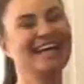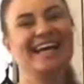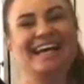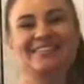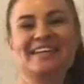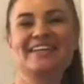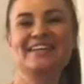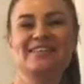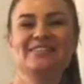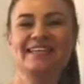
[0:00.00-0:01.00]
Having your
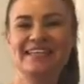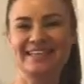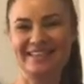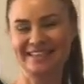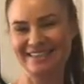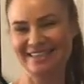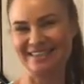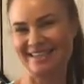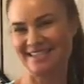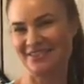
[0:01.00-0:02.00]
arm here
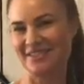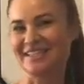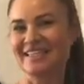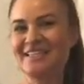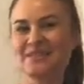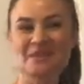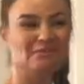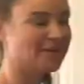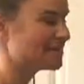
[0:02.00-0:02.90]
and twisting and doing both